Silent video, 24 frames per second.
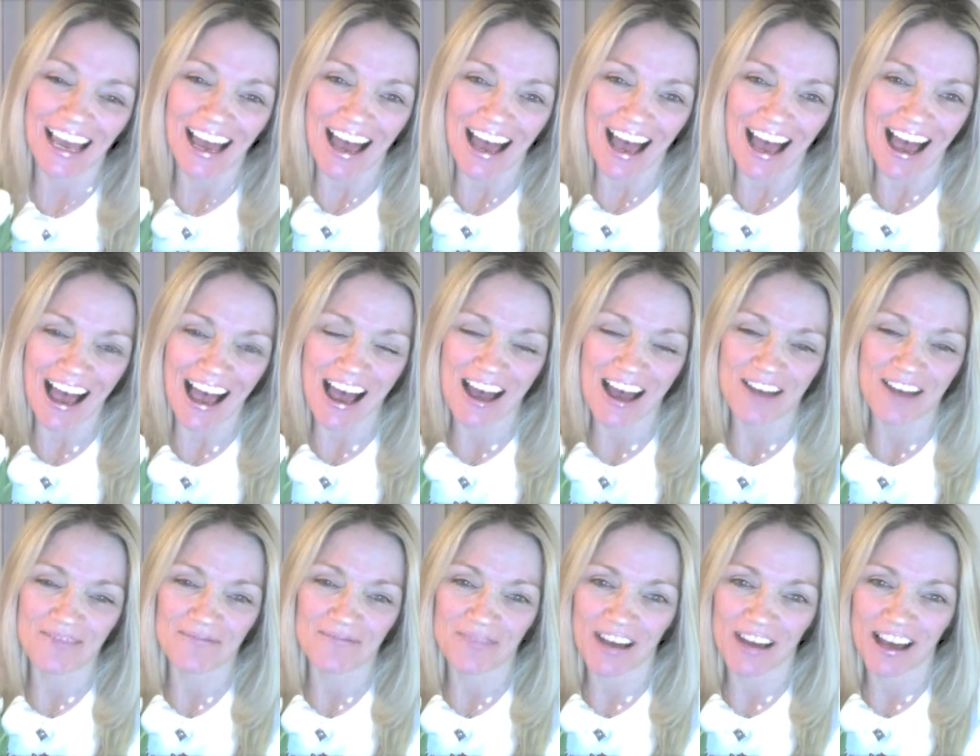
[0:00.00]

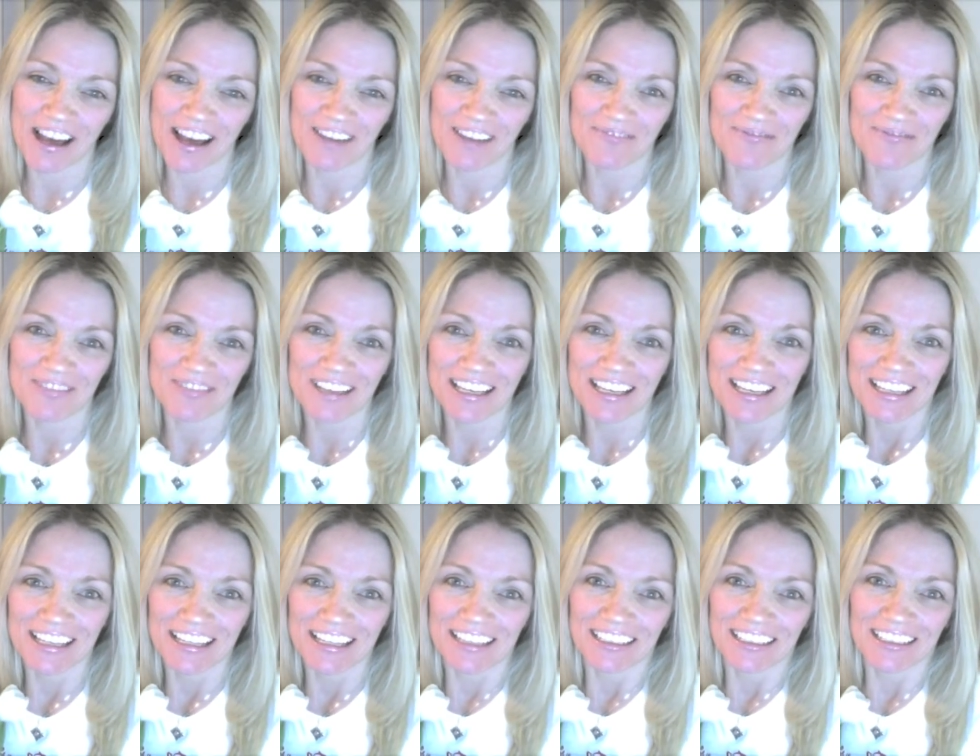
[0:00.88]
I'm, um,
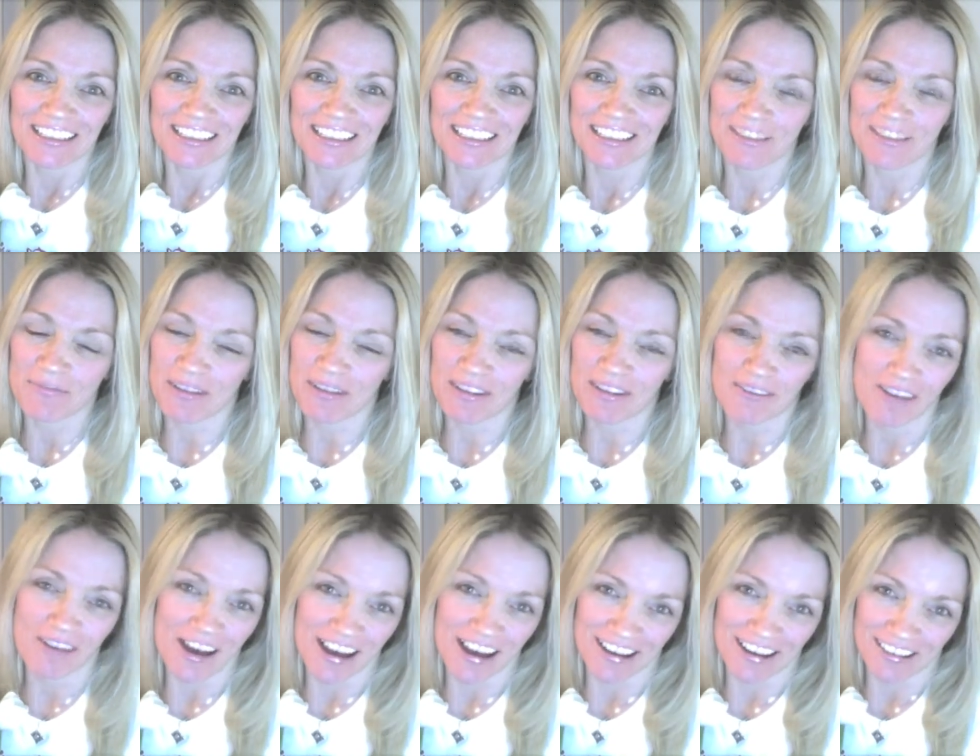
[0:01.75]
it's been a
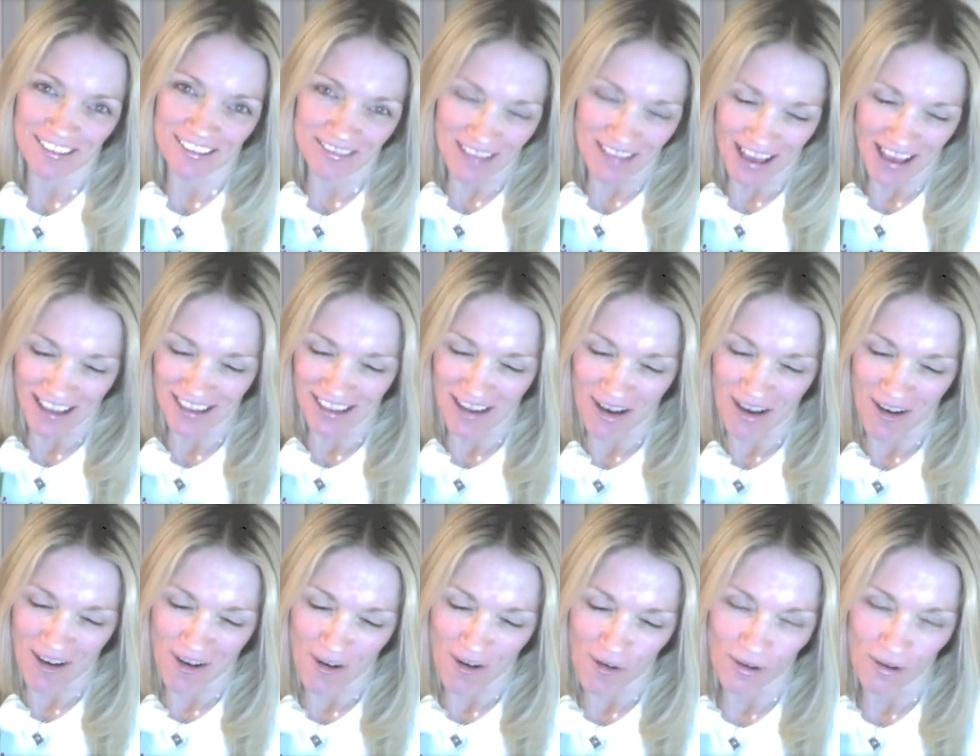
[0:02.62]
while. I
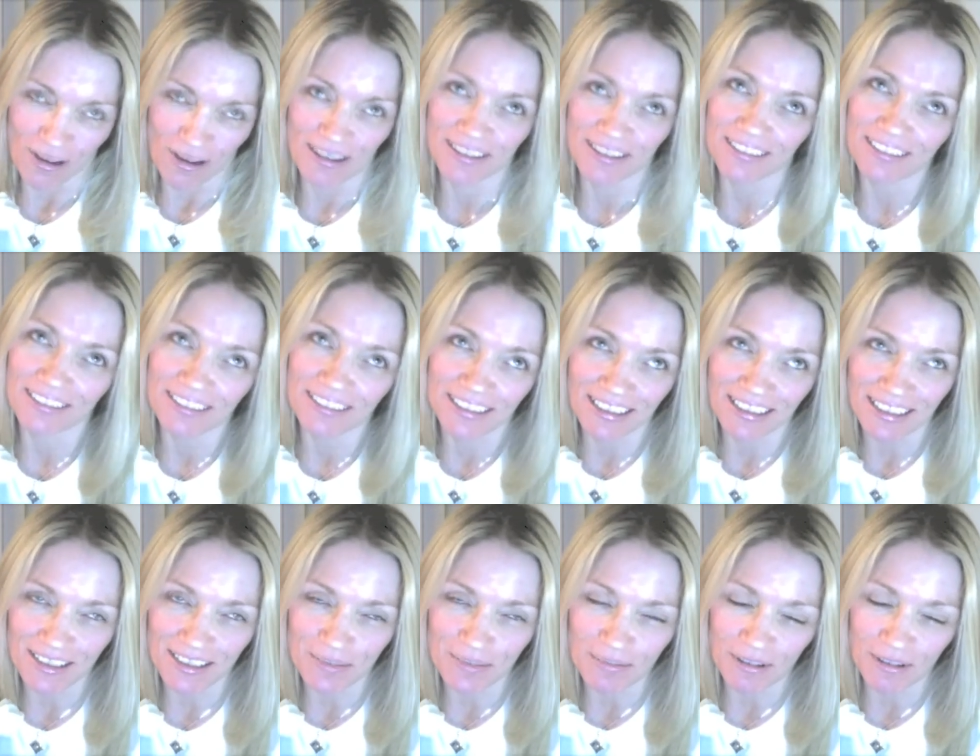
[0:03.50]
know. It
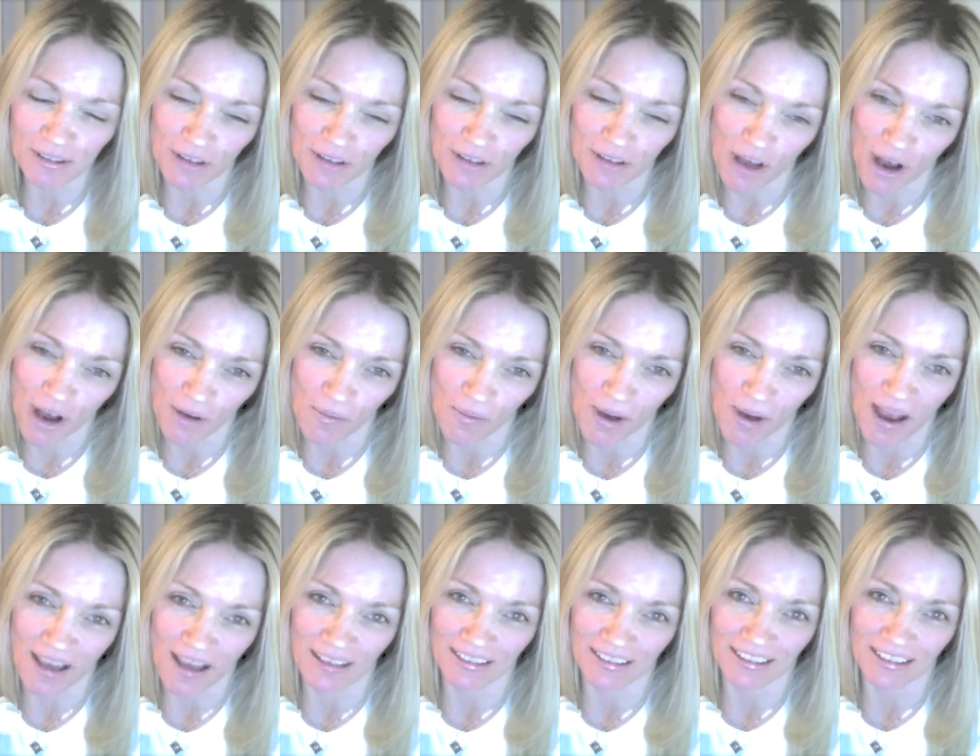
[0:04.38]
has been a long
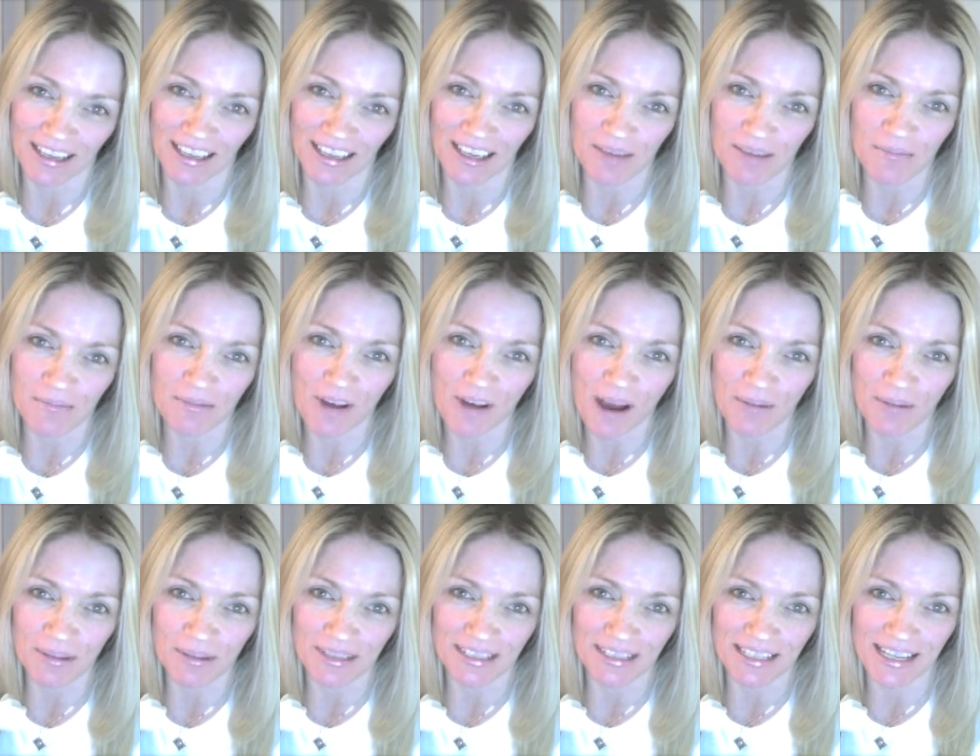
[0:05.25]
while, and I keep
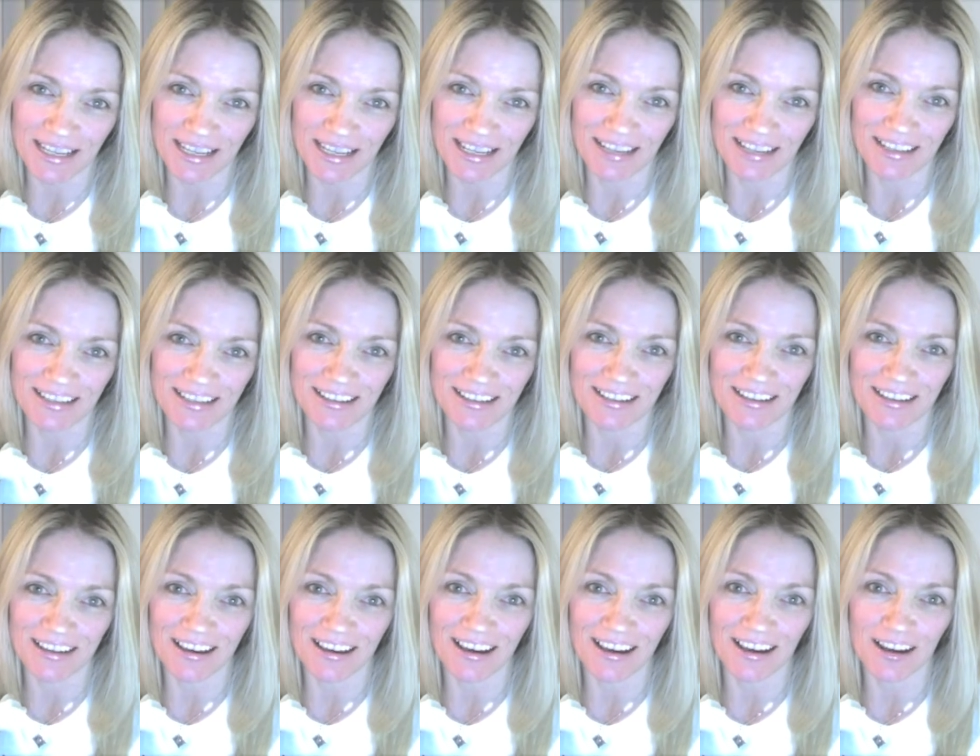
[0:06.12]
promising
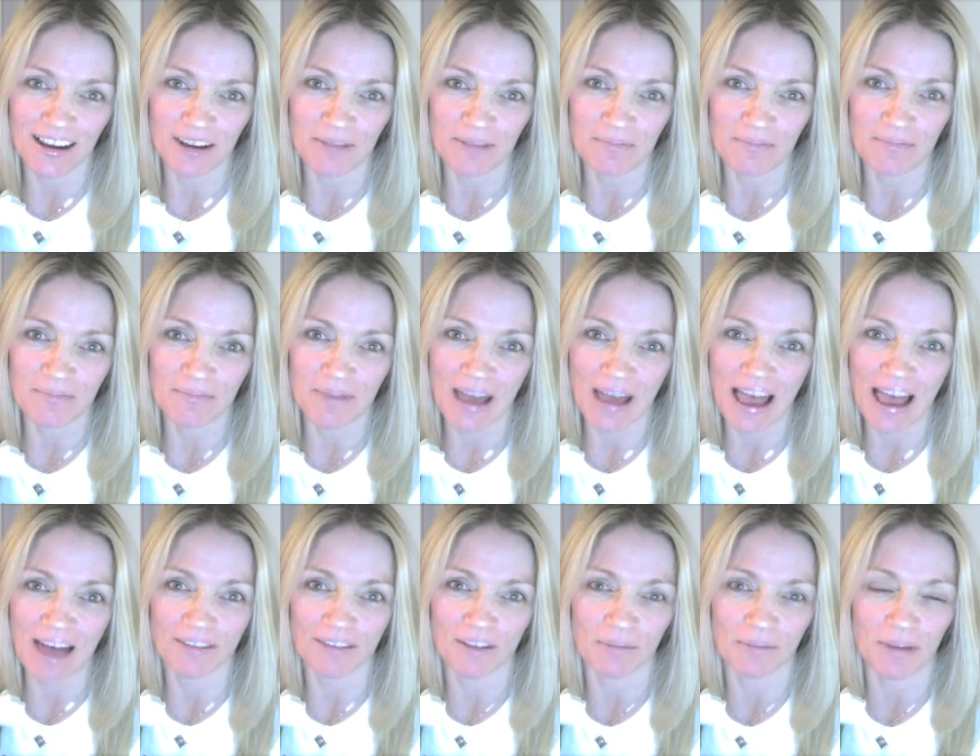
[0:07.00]
um,
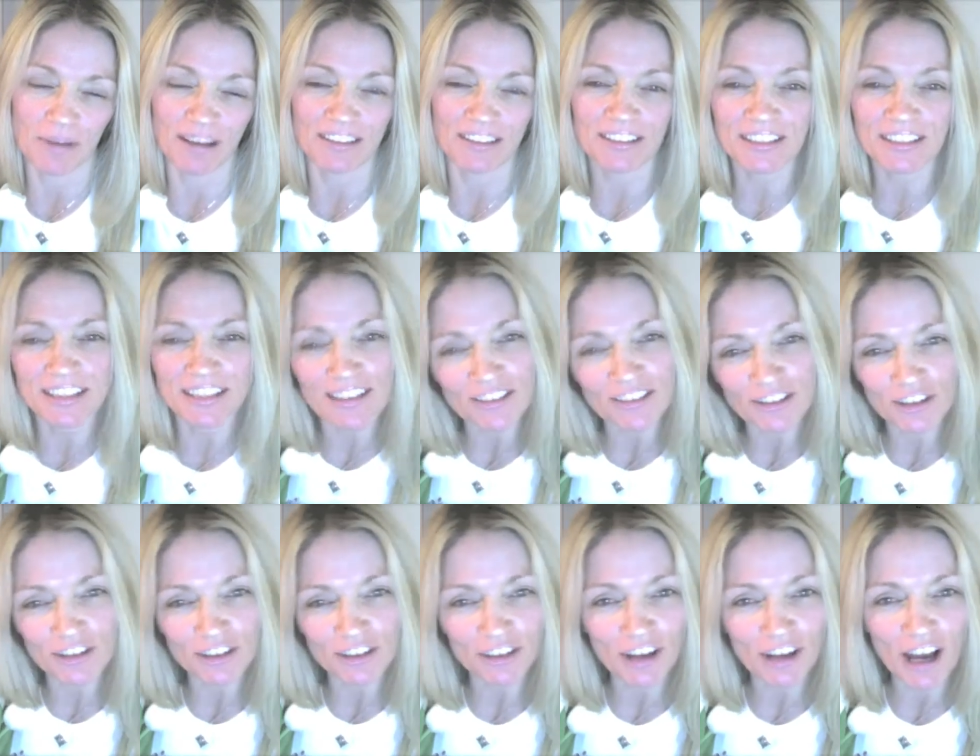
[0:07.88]
having my
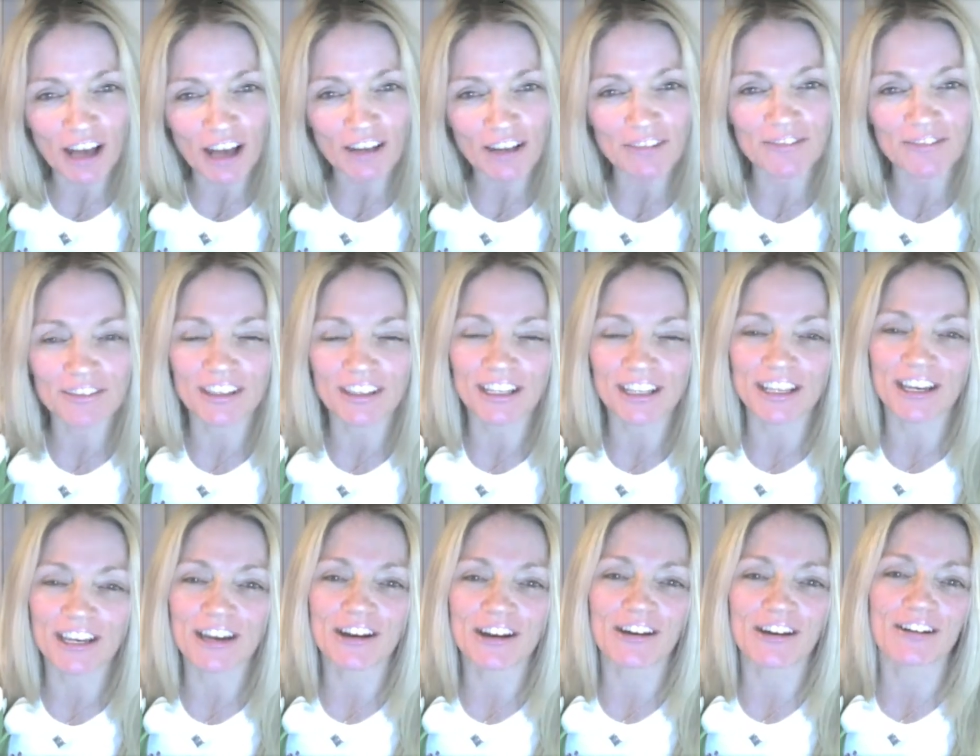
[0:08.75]
sister on a
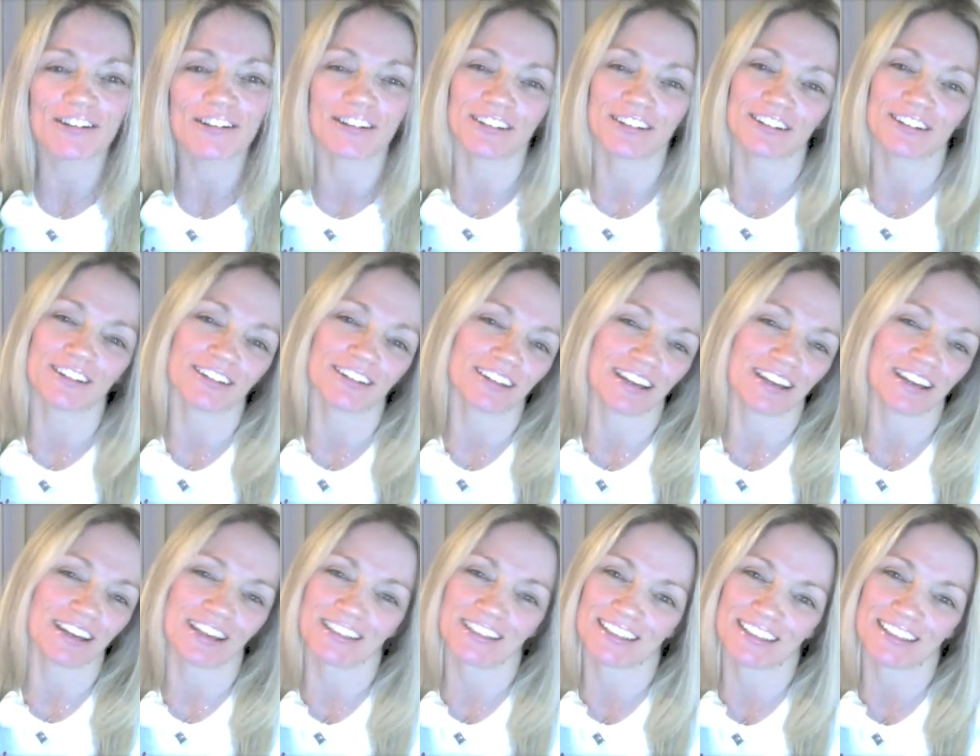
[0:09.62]
video and all
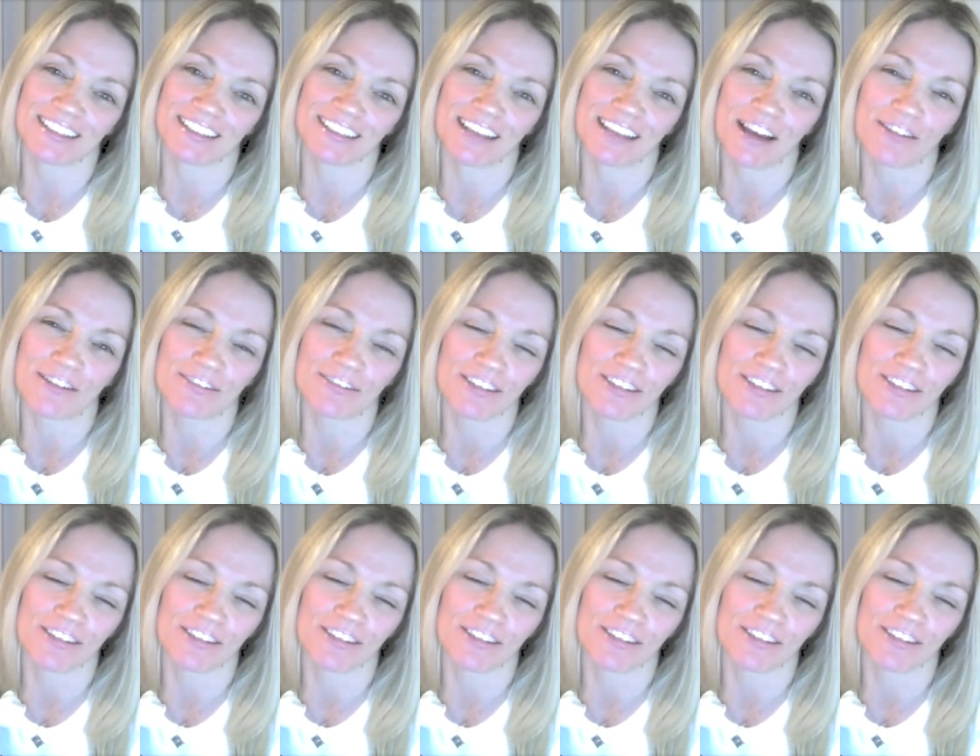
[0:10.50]
kinds of stuff.